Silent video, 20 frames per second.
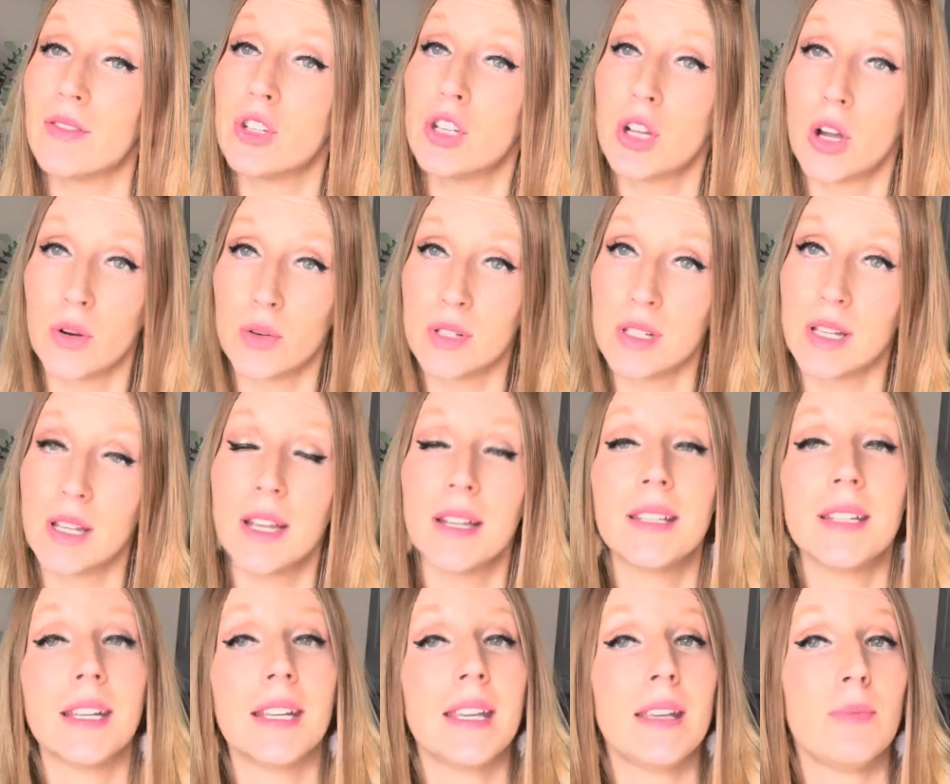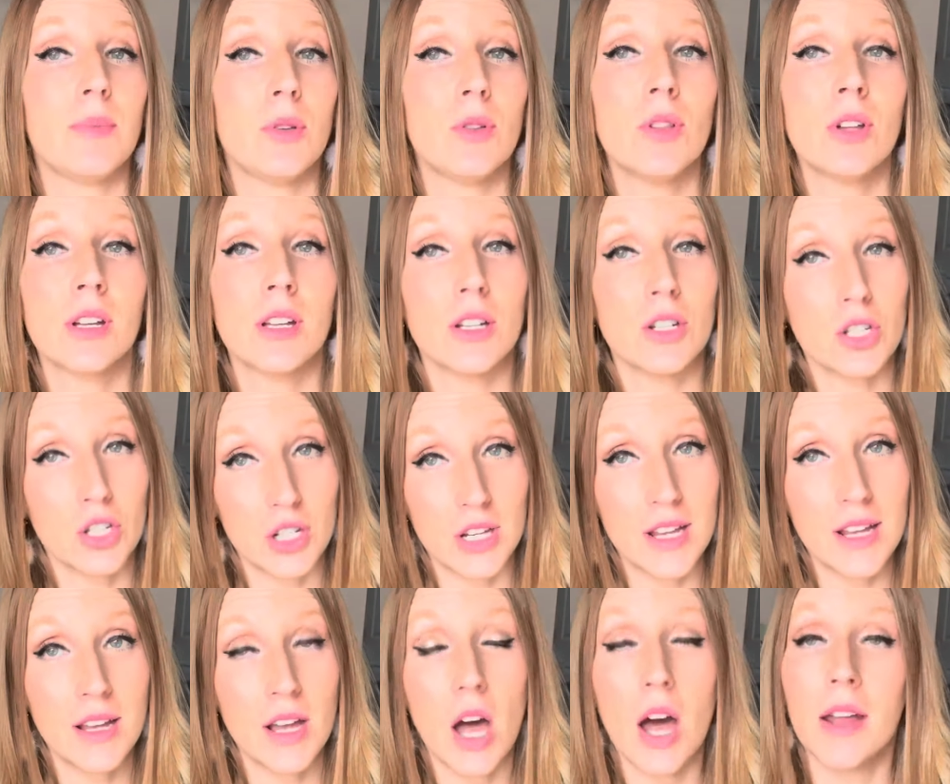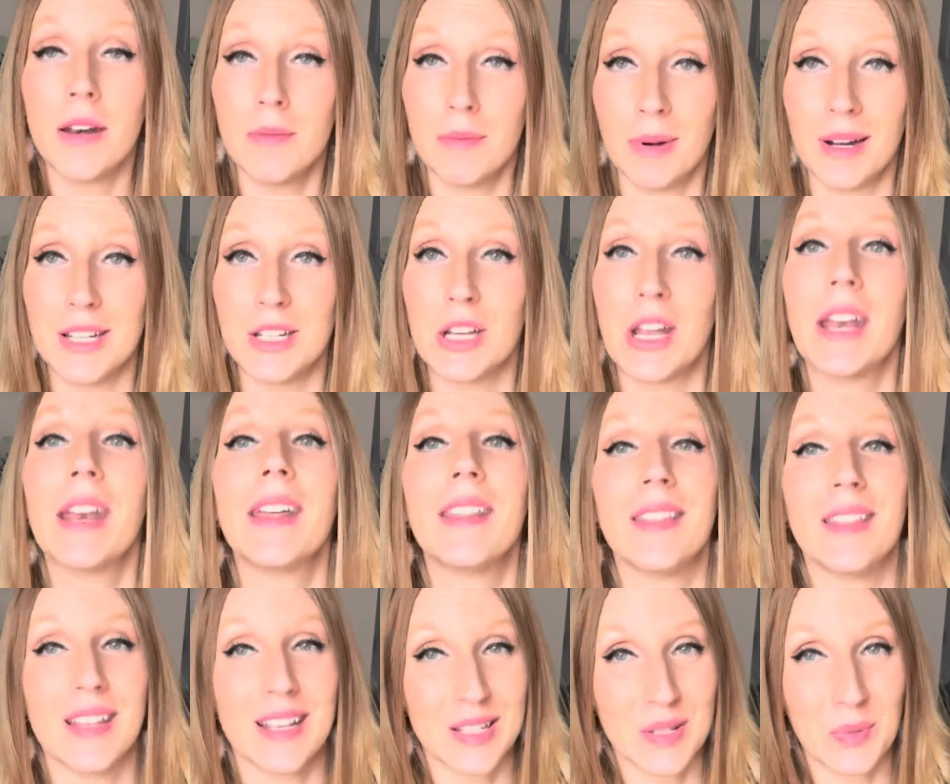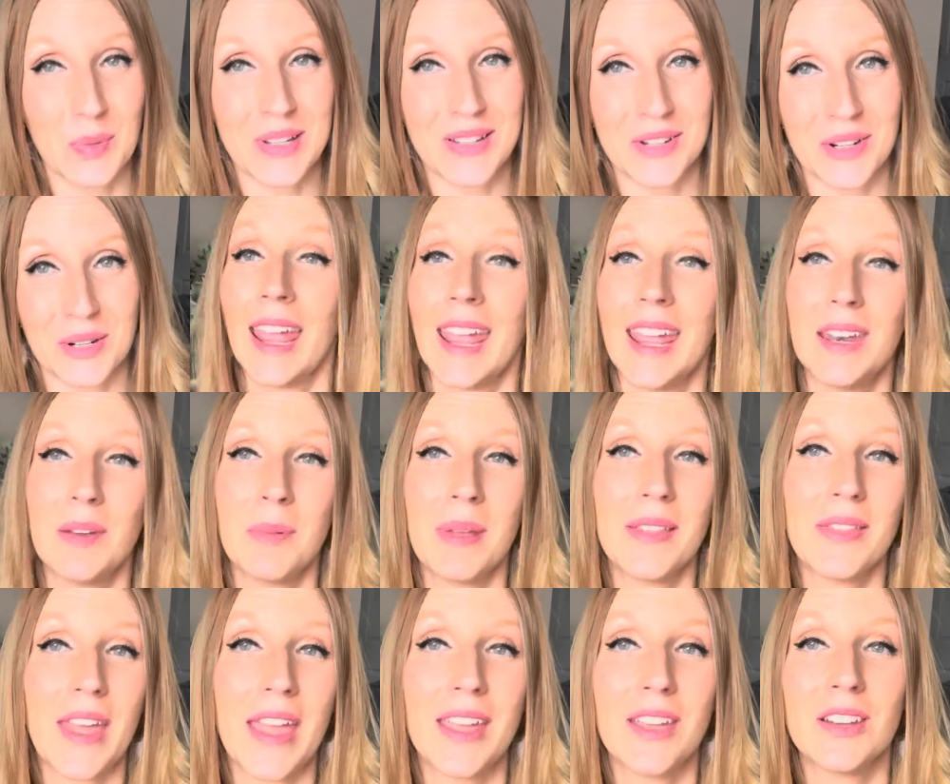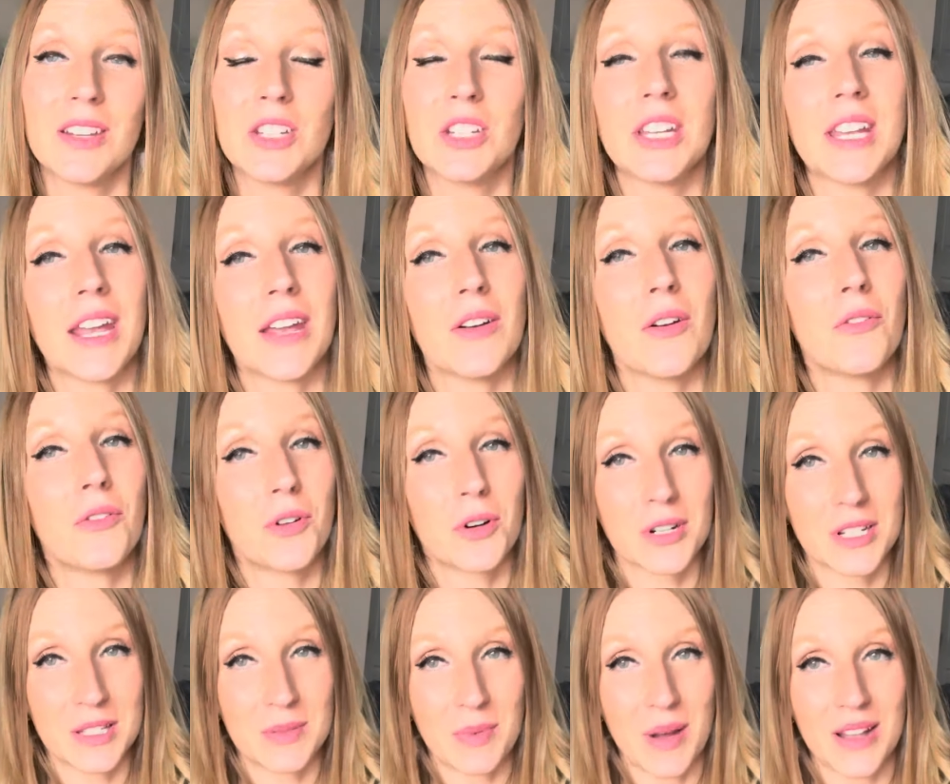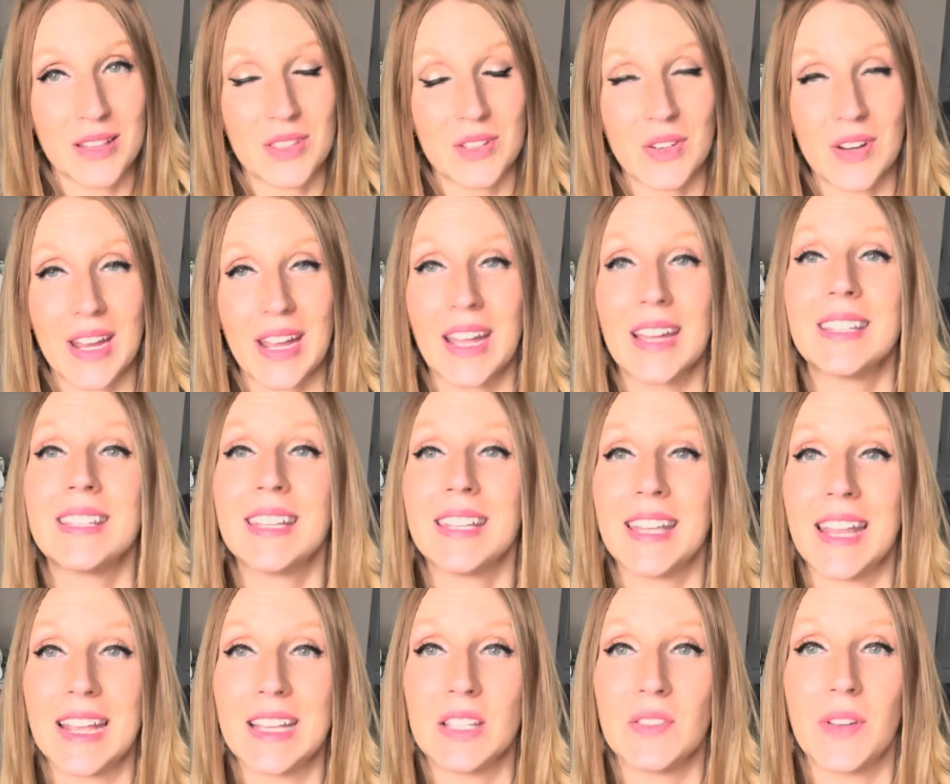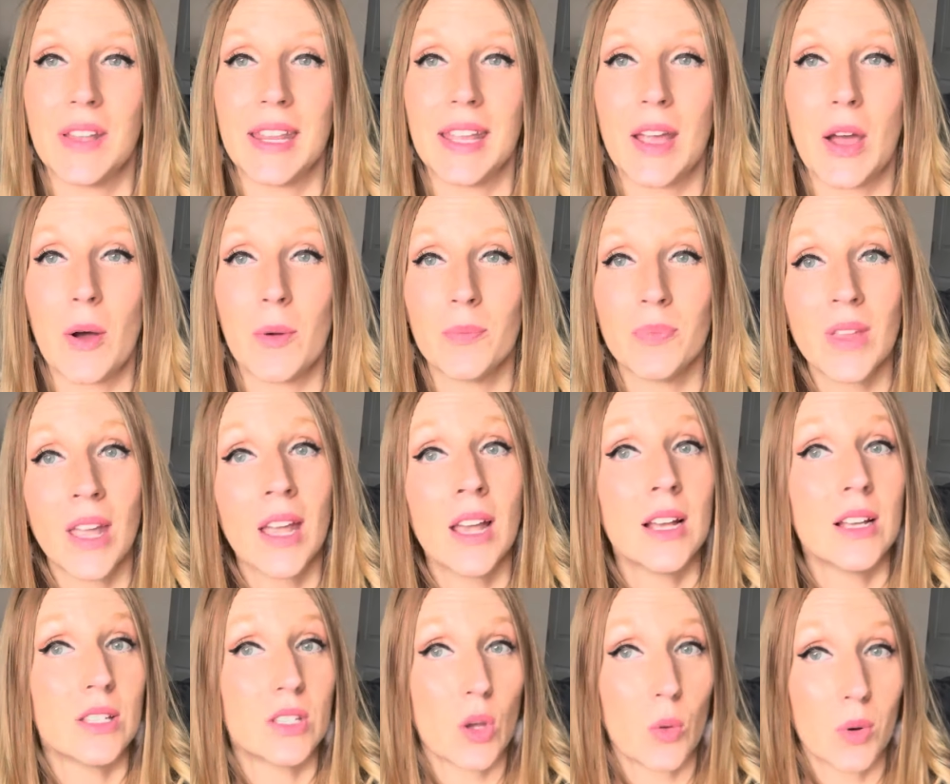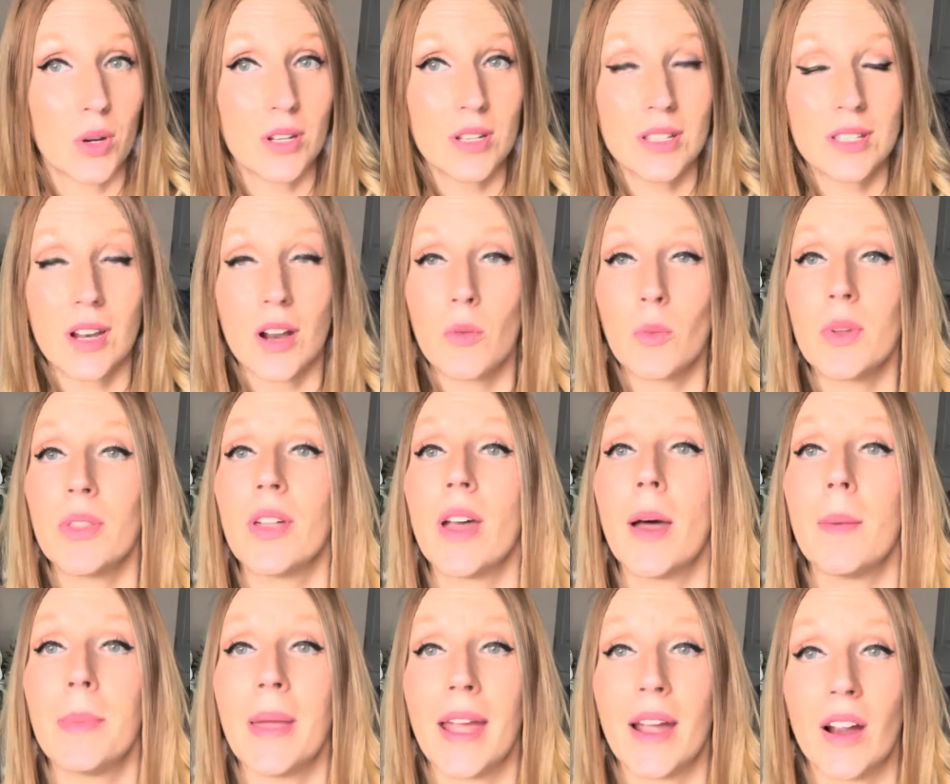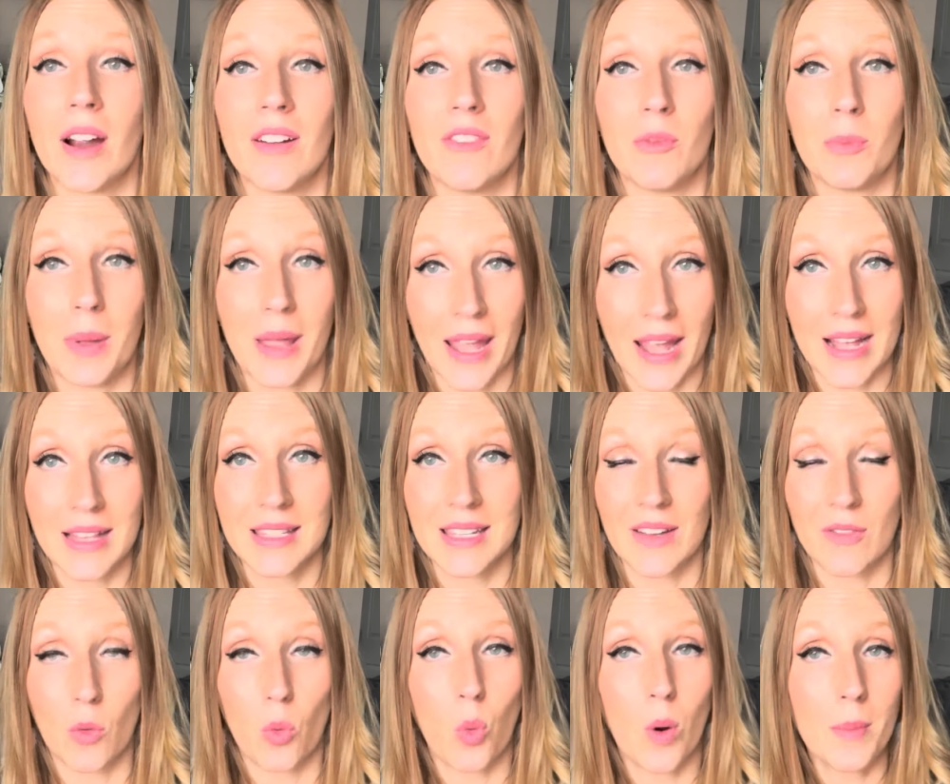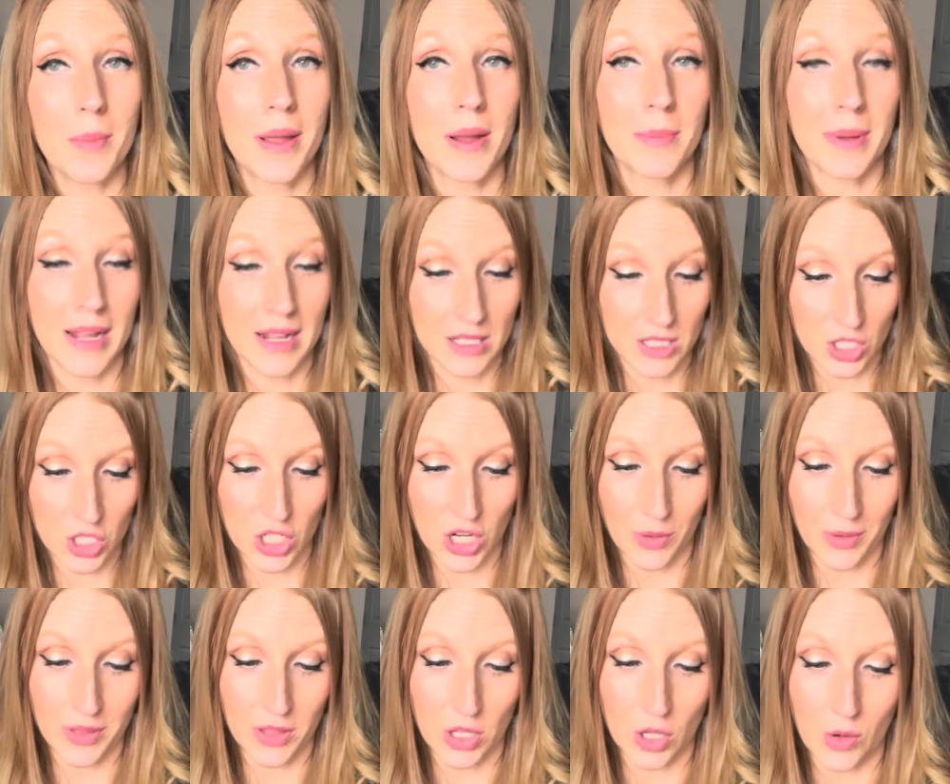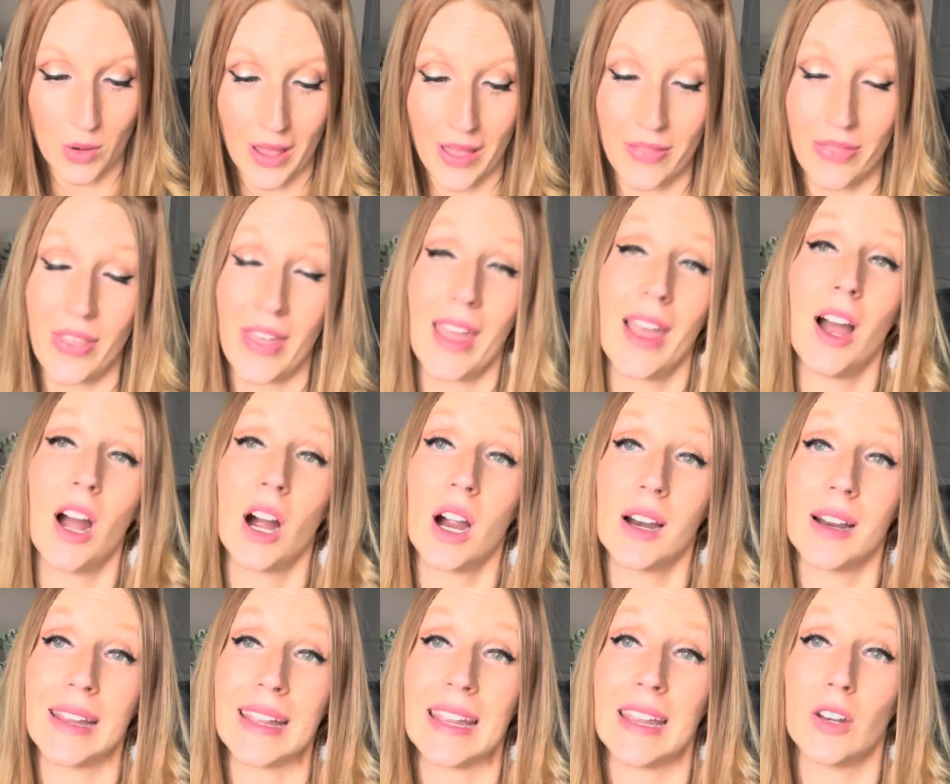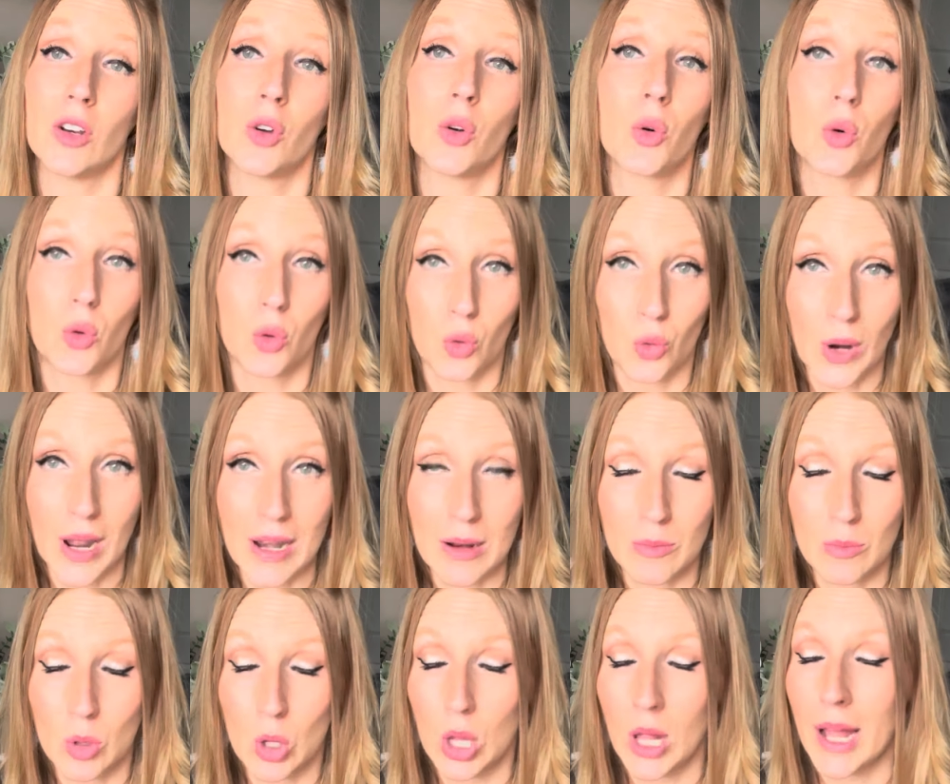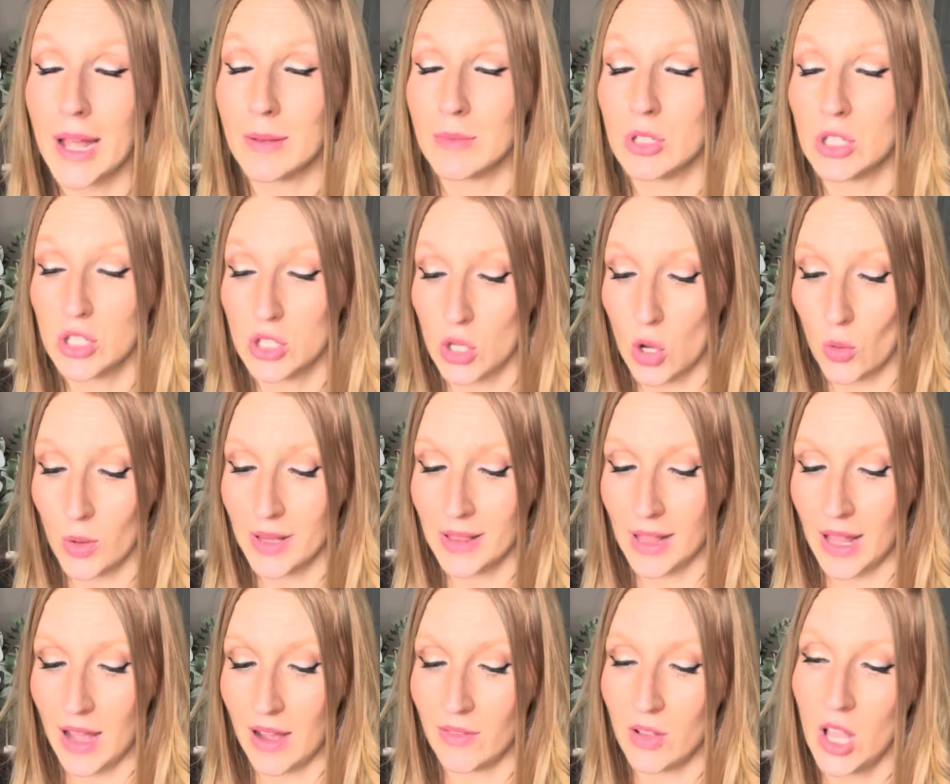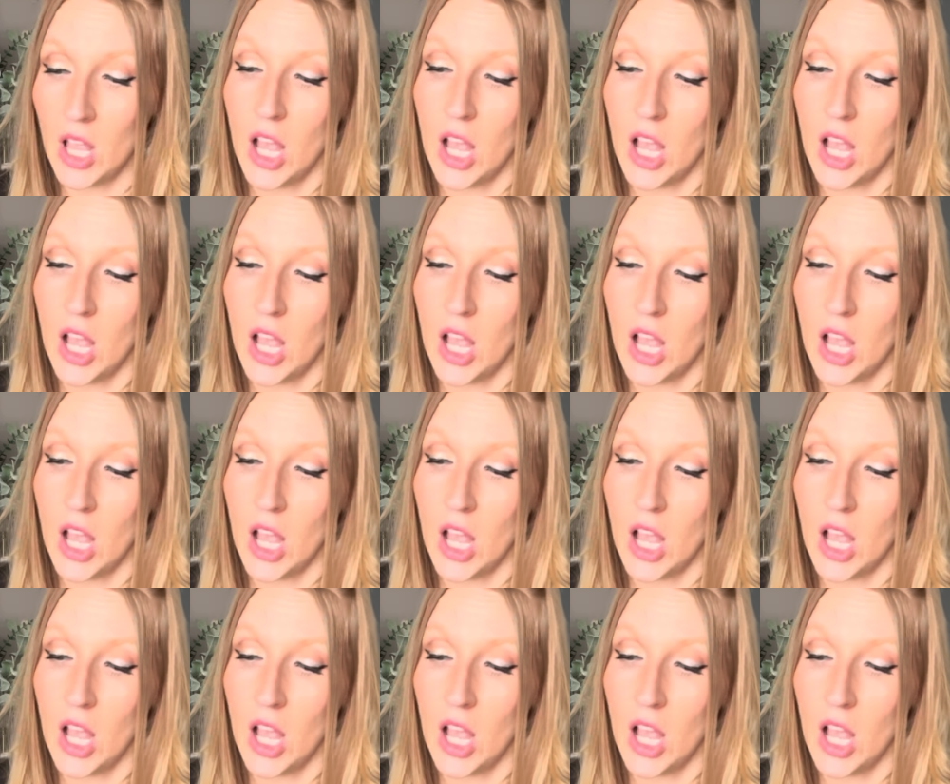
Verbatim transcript: chosen to keep you looking chic on a budget this winter. And a big thank you to Shein for sponsoring today's video. So we're gonna start with a pair of pants. I have one pair of pants to share with you and they are incredible. I am so in love.